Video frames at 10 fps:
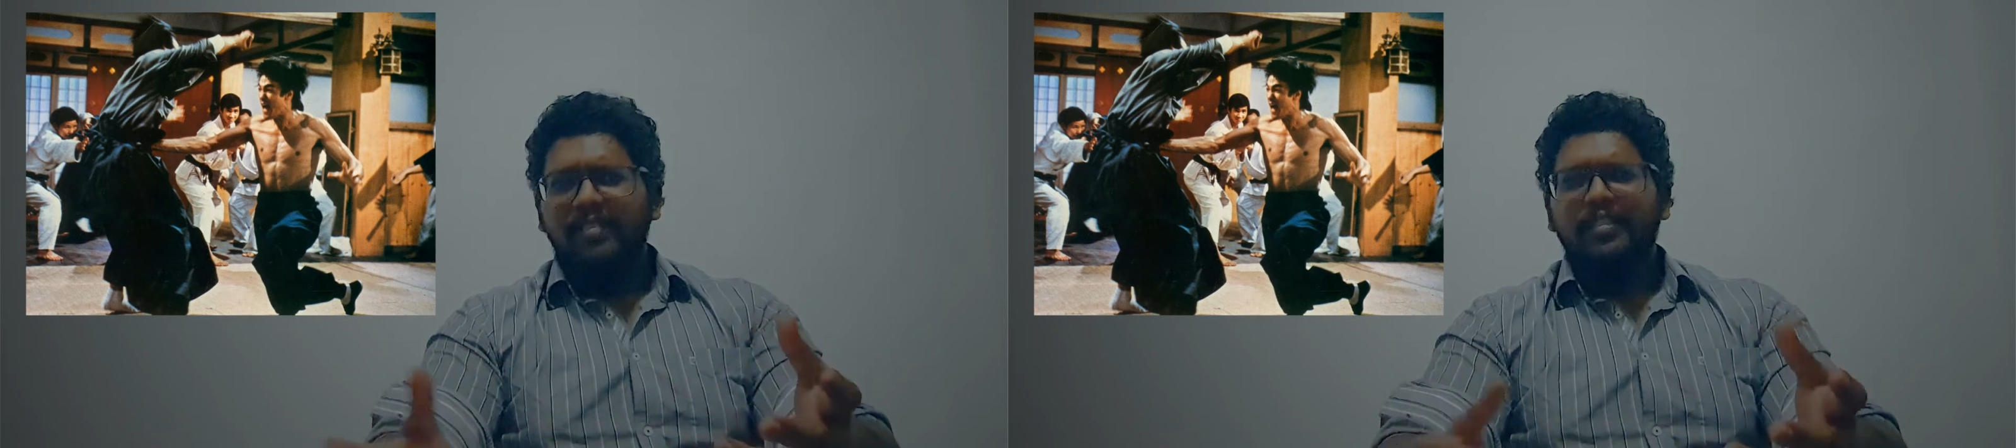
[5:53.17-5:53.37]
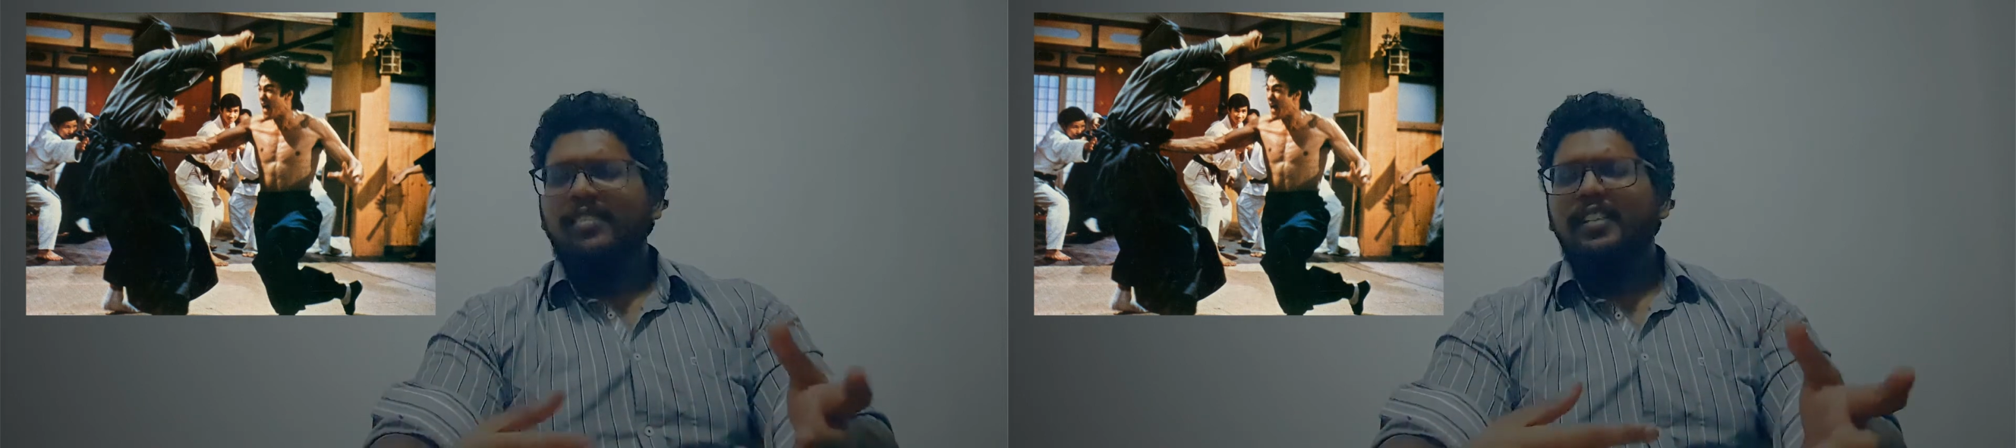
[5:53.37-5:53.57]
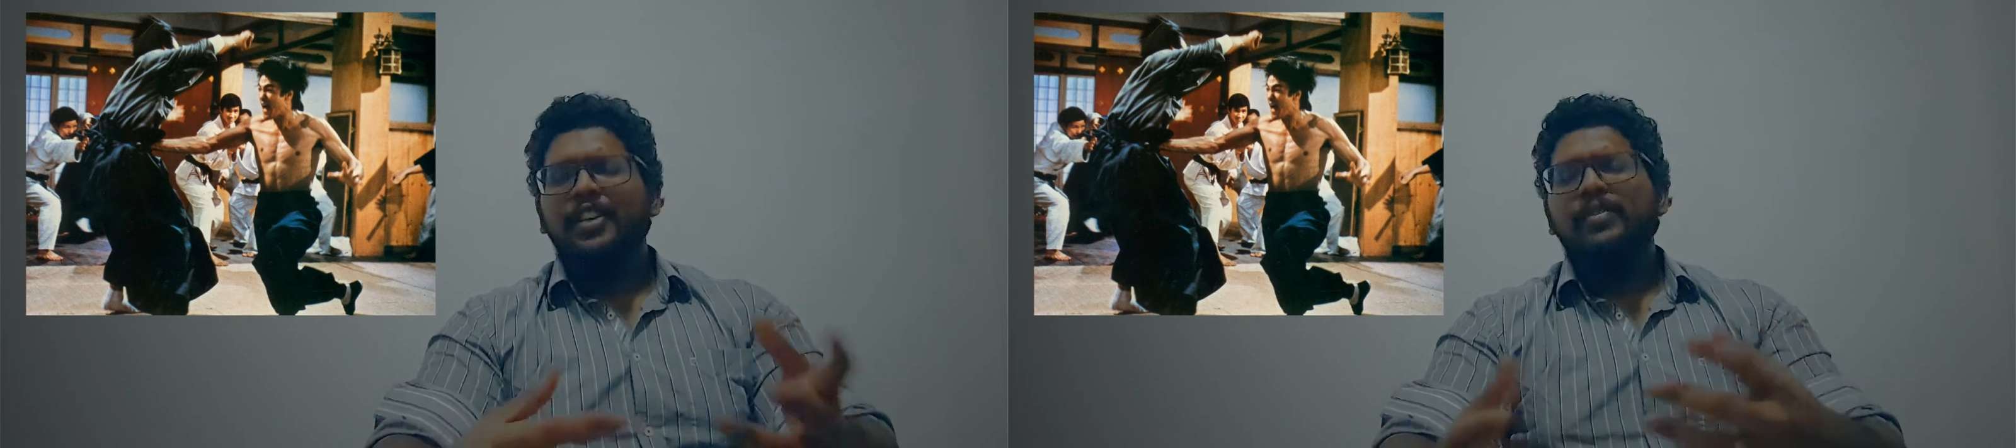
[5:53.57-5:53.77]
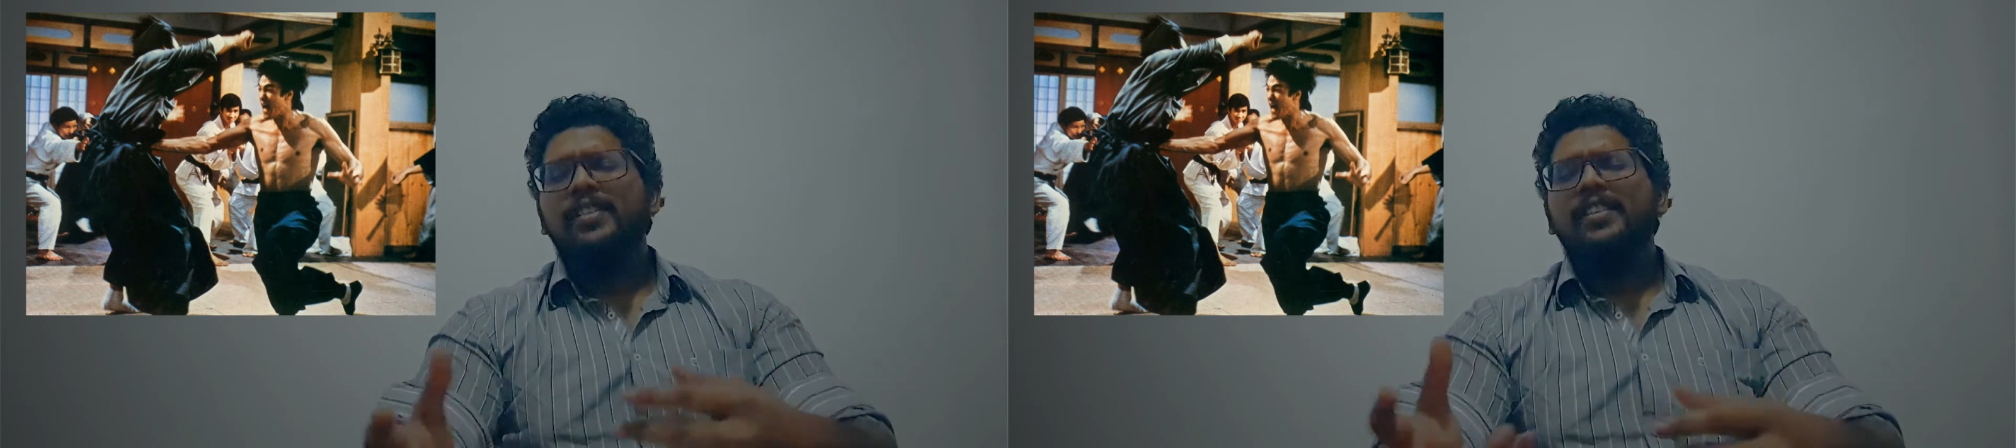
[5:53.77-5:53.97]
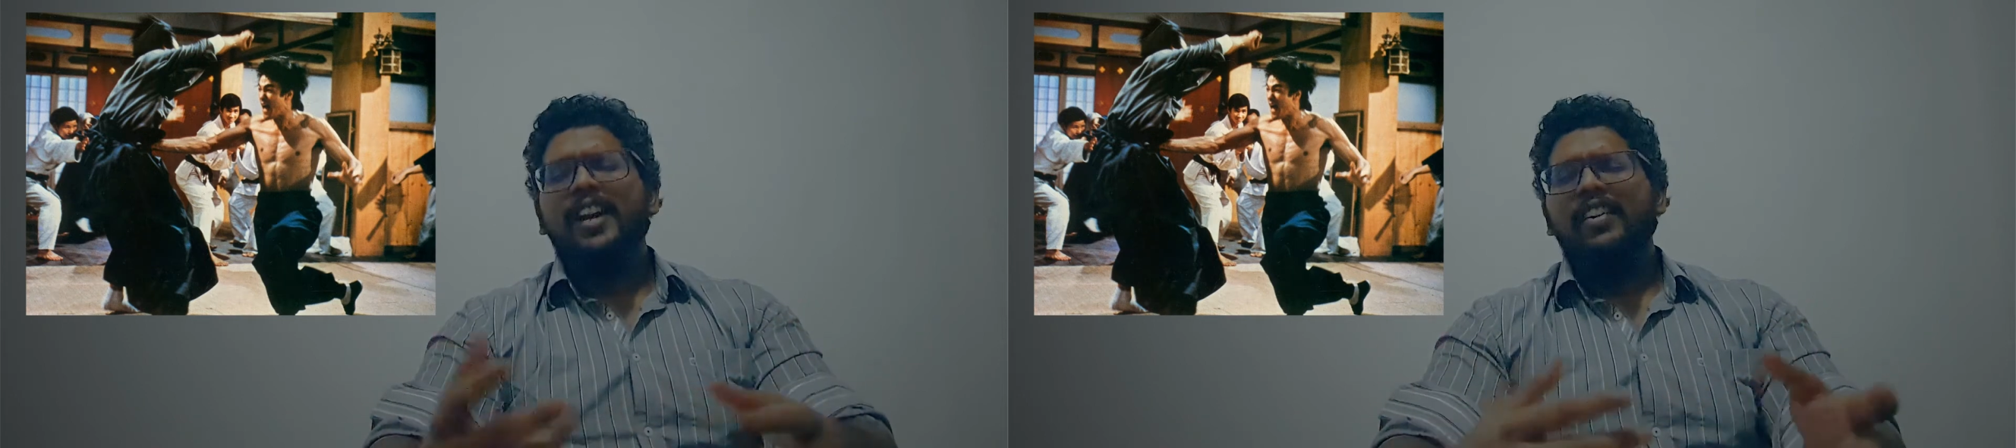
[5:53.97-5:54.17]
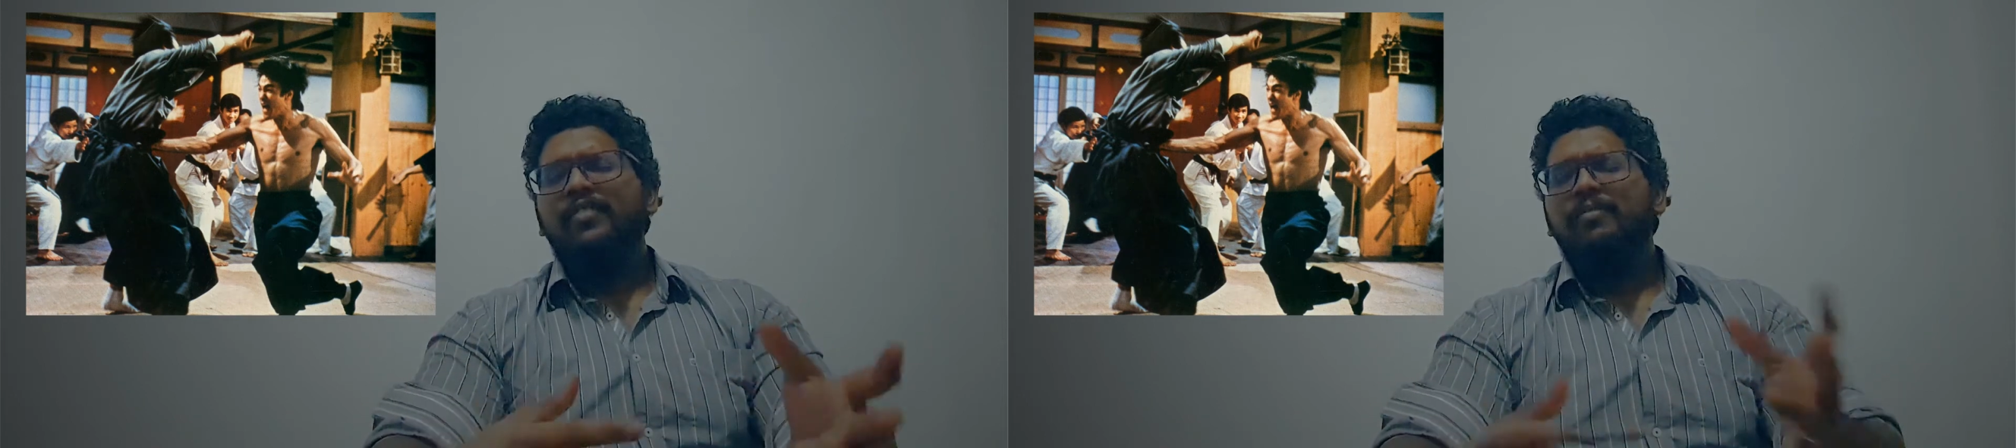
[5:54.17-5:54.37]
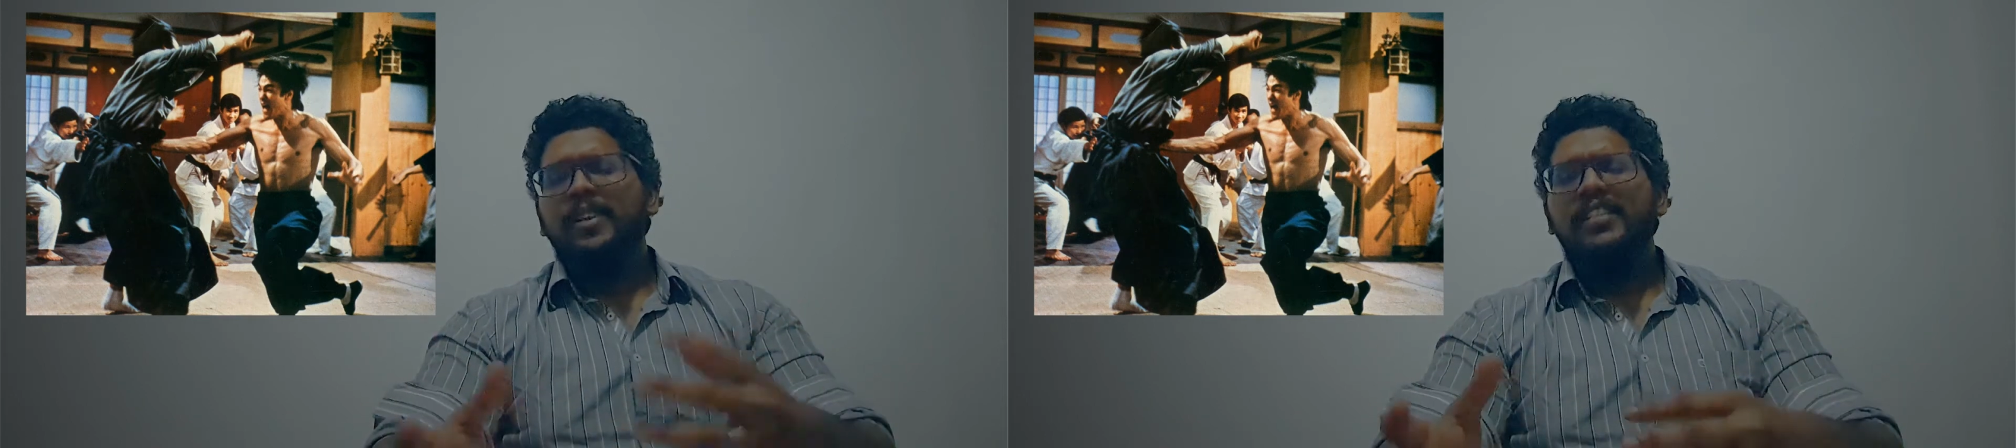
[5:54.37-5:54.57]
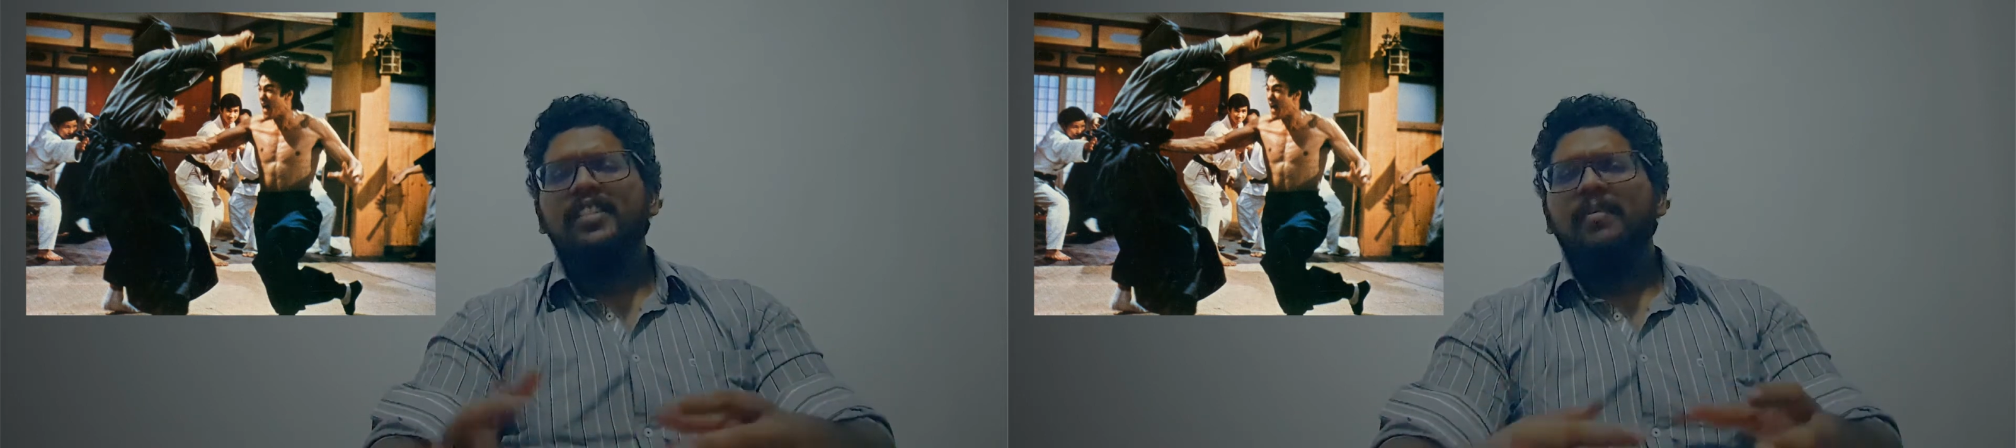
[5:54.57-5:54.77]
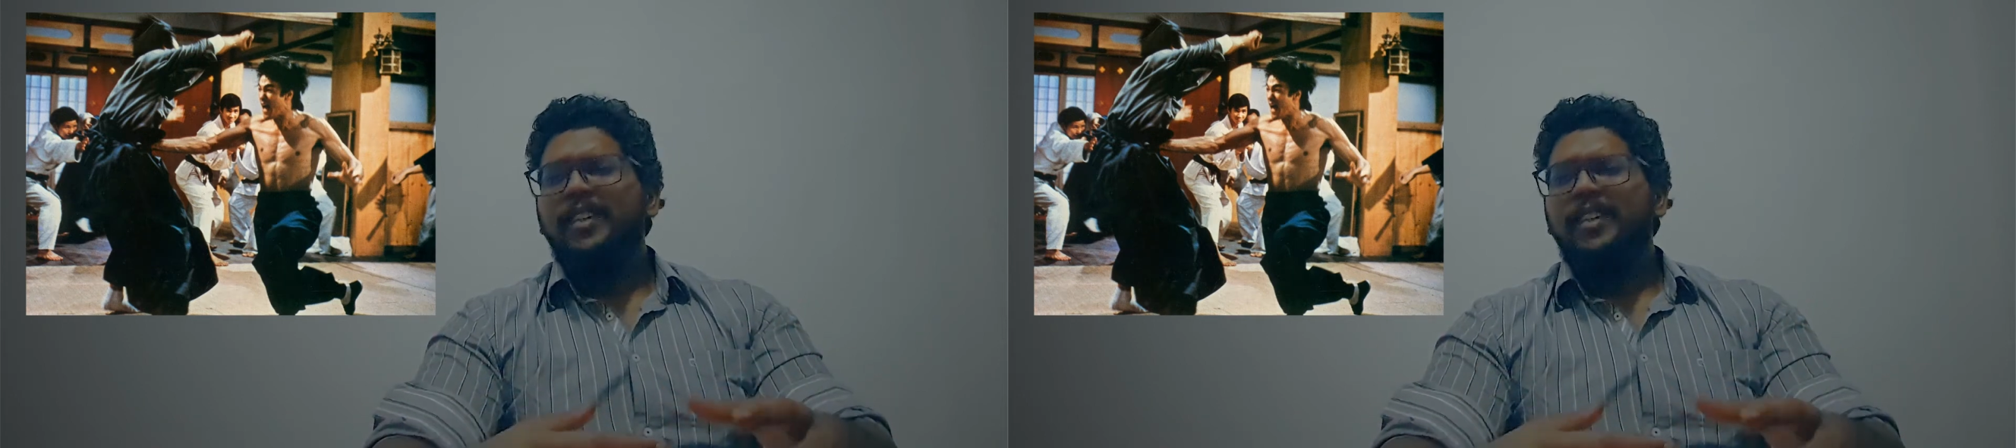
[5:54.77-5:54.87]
because the news is kind of mixed up,